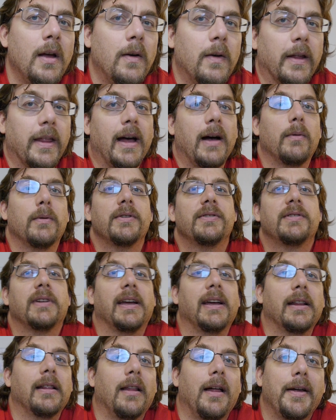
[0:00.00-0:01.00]
Well, that was
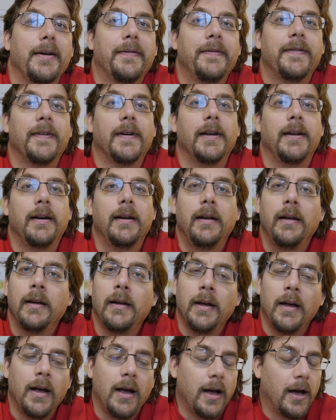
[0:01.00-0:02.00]
a lot of fun.
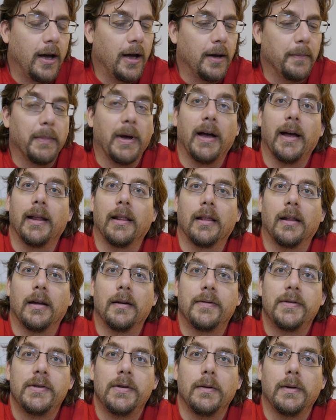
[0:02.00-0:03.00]
I
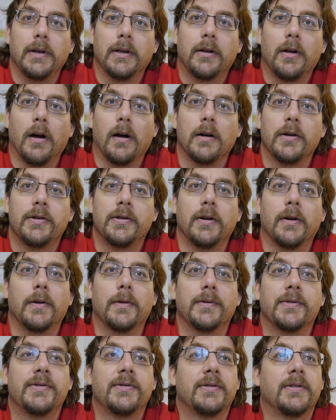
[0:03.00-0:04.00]
love shooting car
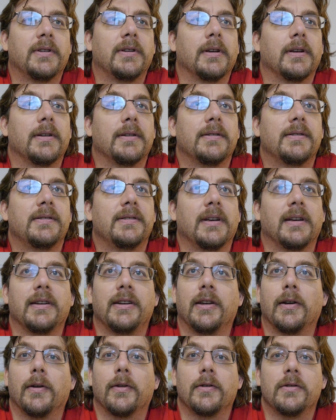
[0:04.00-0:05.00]
shows because,
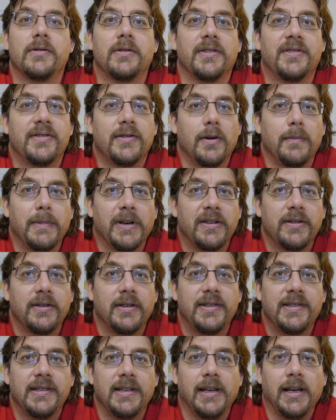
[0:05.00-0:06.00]
you know, there's just so much to
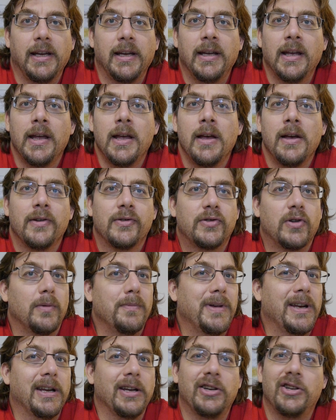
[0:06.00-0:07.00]
see, so
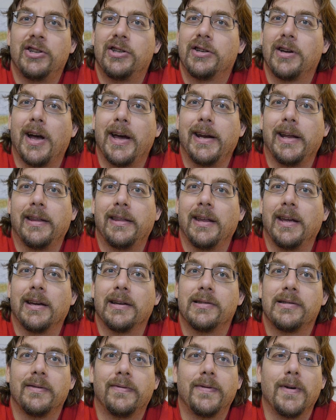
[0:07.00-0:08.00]
many shiny
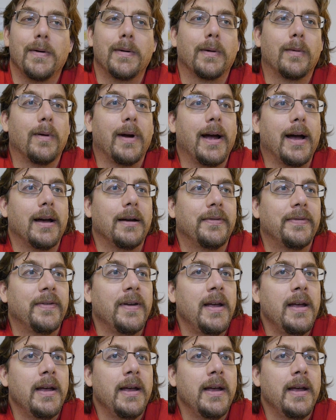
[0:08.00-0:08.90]
things to photograph,